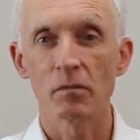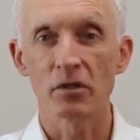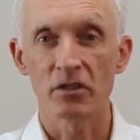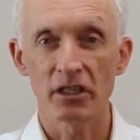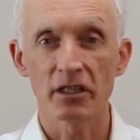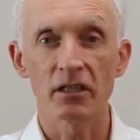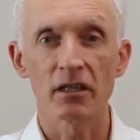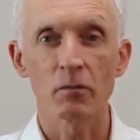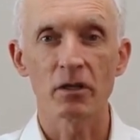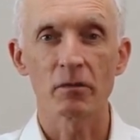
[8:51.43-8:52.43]

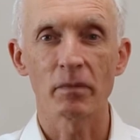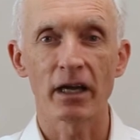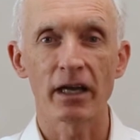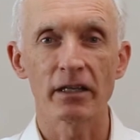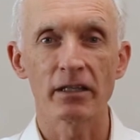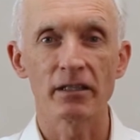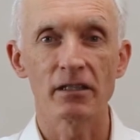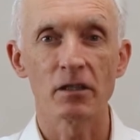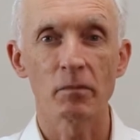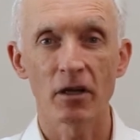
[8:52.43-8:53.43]
particularly when the pain is
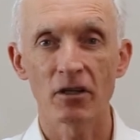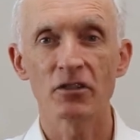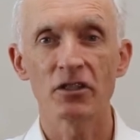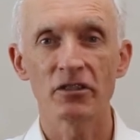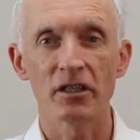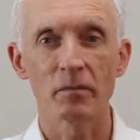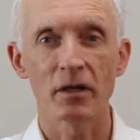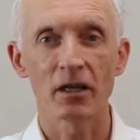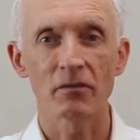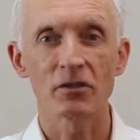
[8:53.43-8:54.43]
in the posterior
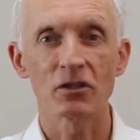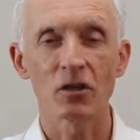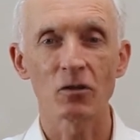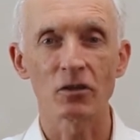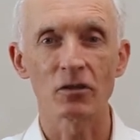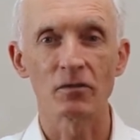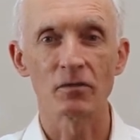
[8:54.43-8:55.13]
part of the shoulder,